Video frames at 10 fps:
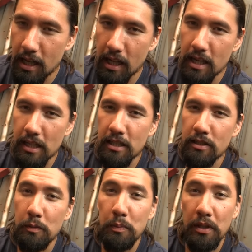he
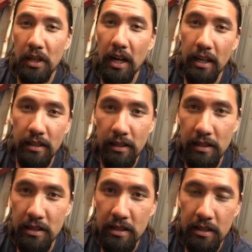needs to put on
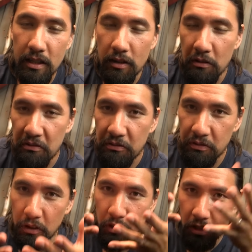this
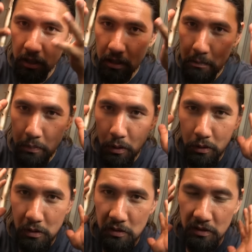full
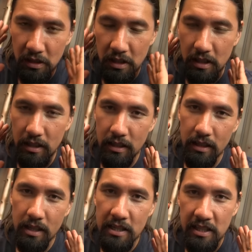pullover
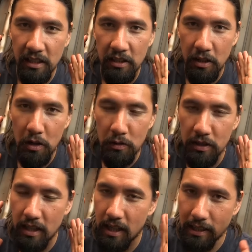
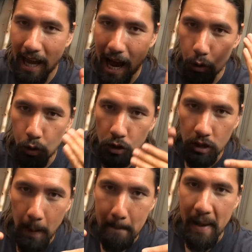silicone
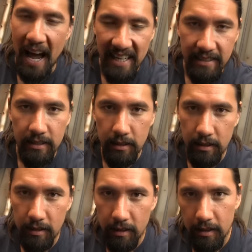cowl mask.
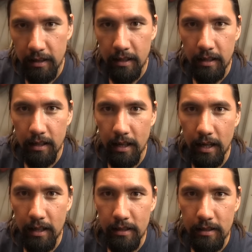
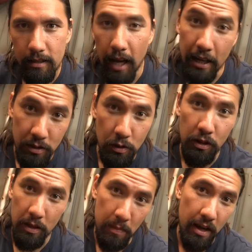And as you
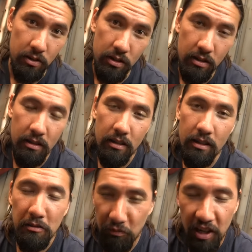can imagine,
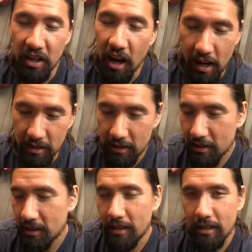it's very hot.
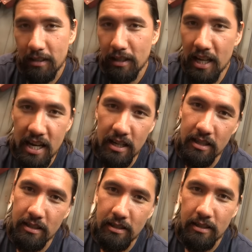The
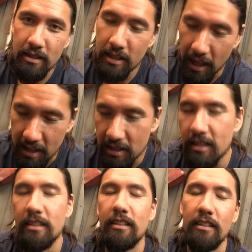heat stays
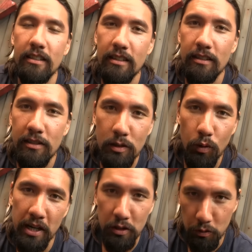in, the
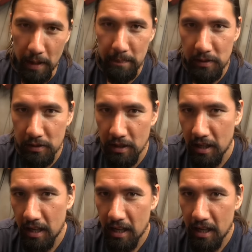sweat drips.